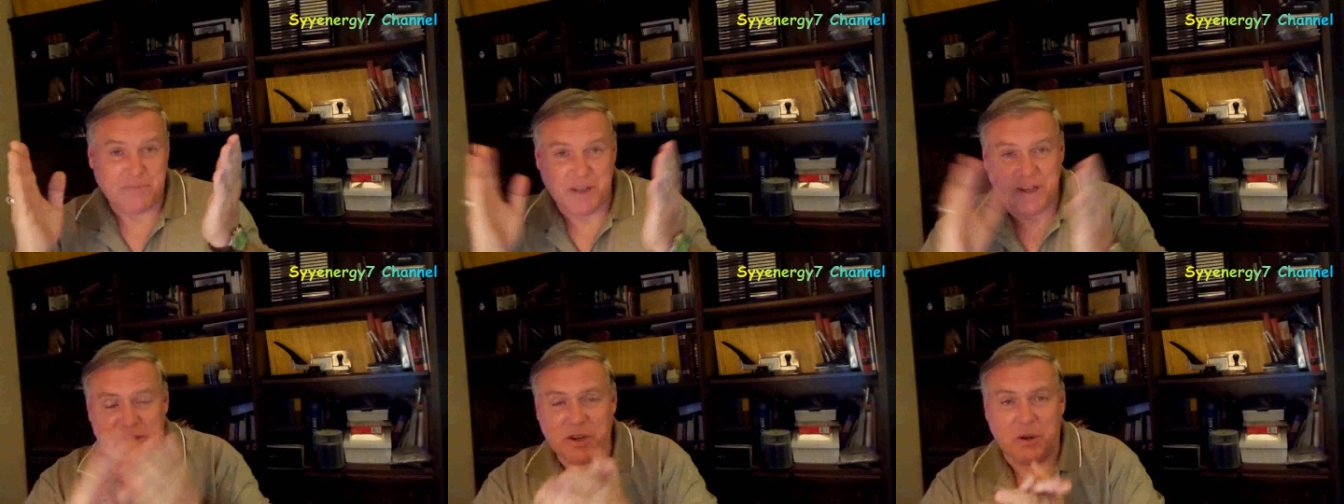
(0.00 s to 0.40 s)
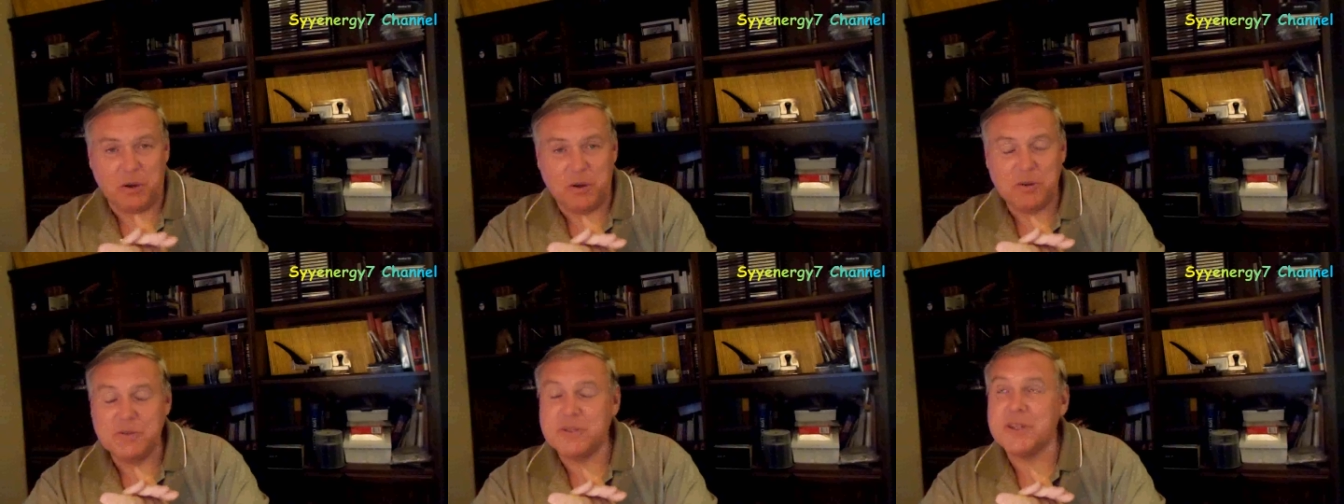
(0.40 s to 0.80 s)
It's
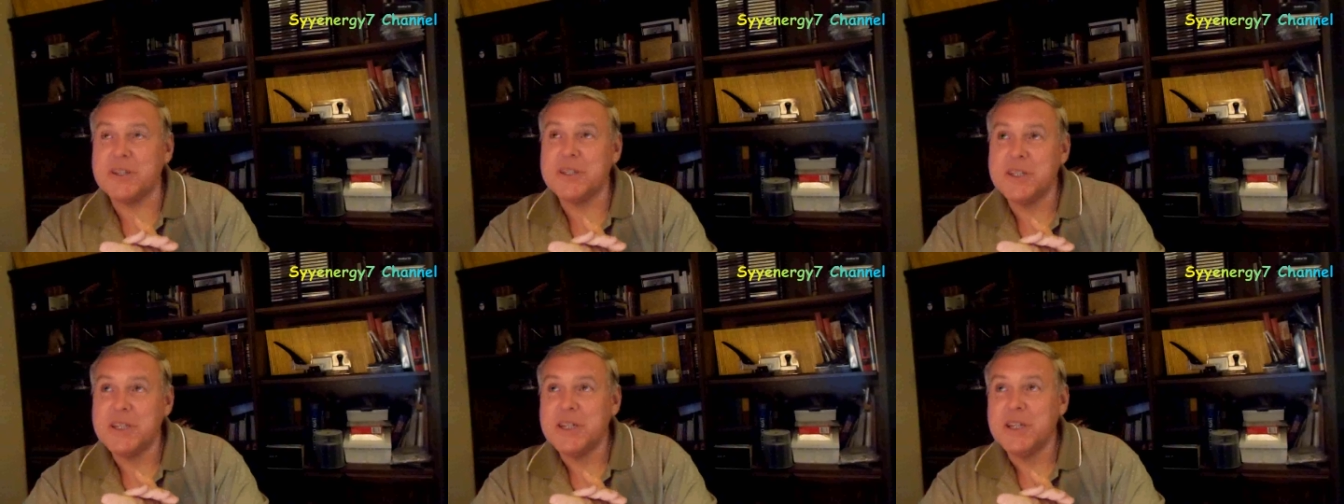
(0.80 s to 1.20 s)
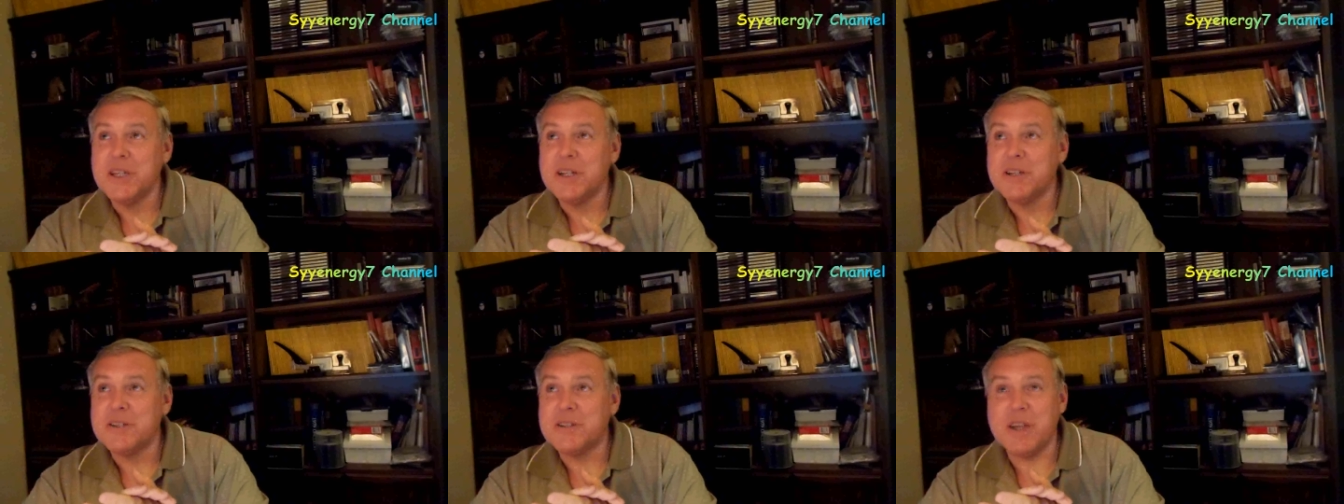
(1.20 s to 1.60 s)
old
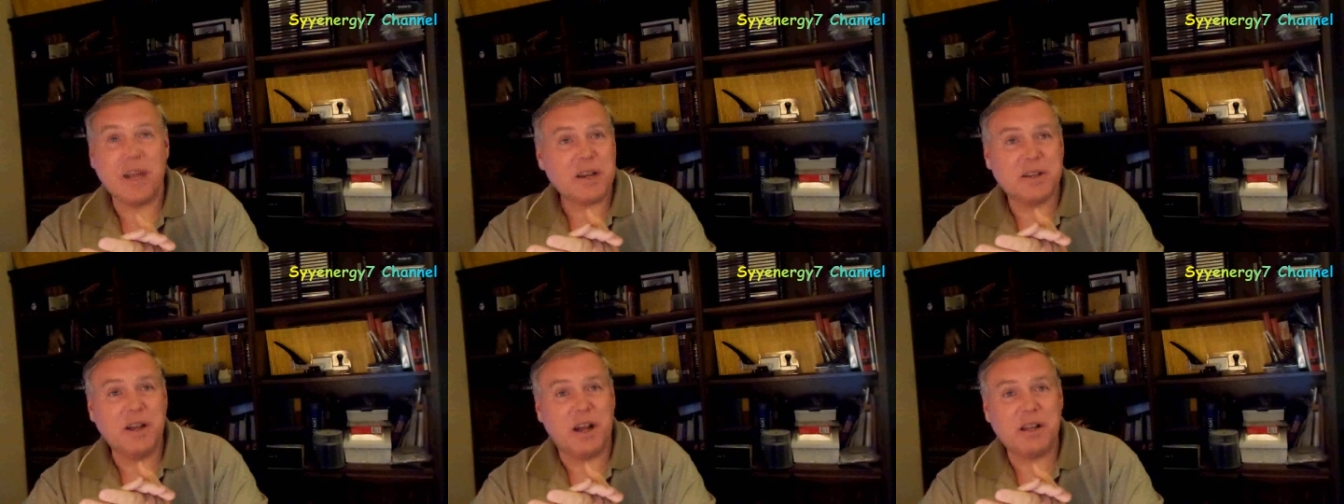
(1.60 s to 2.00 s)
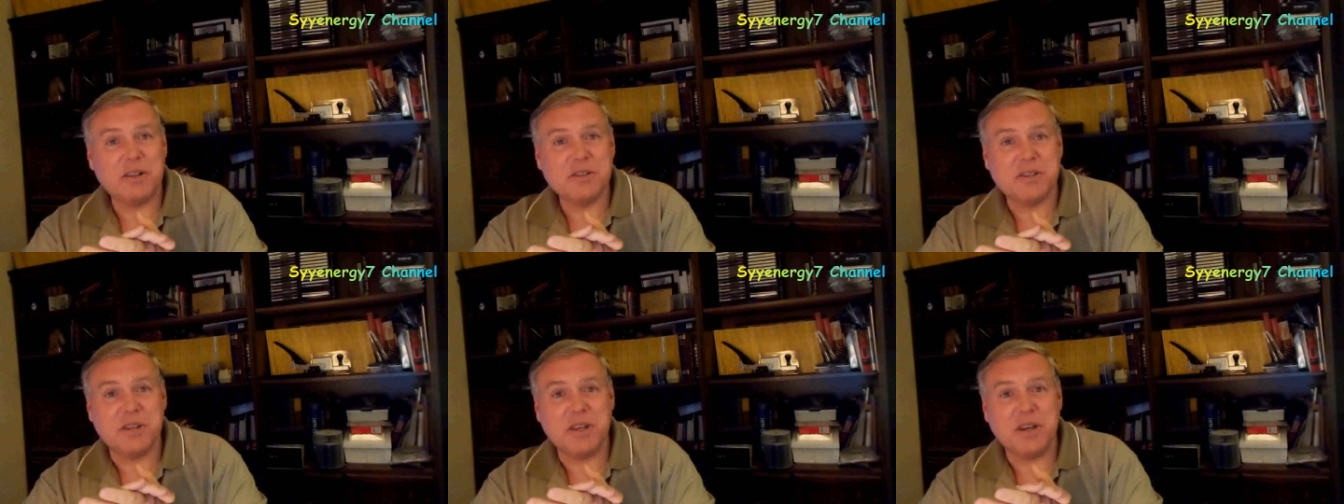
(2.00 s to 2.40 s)

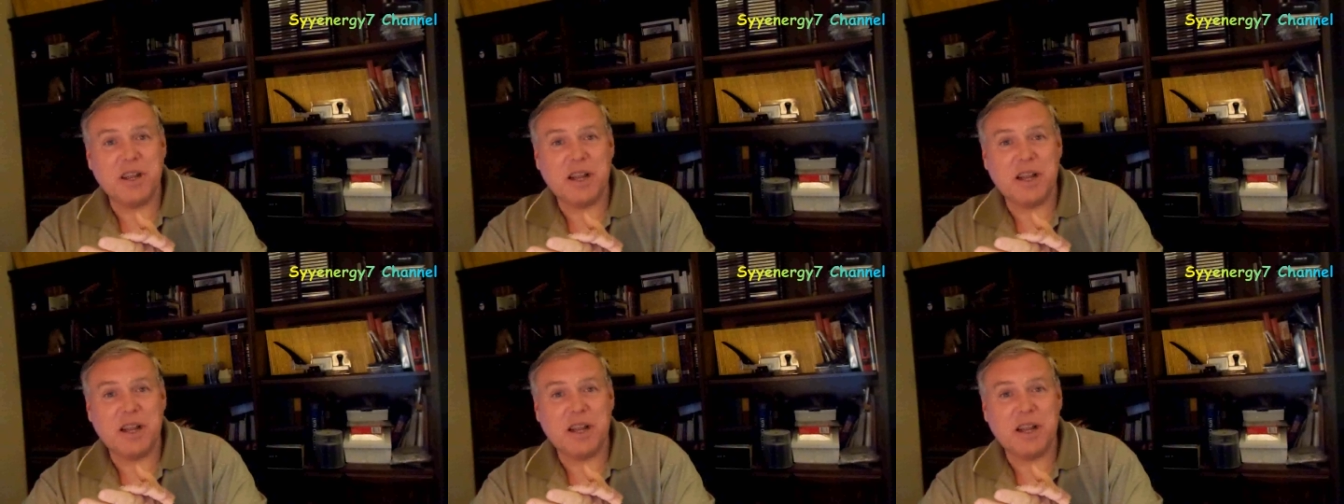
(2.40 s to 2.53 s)
technology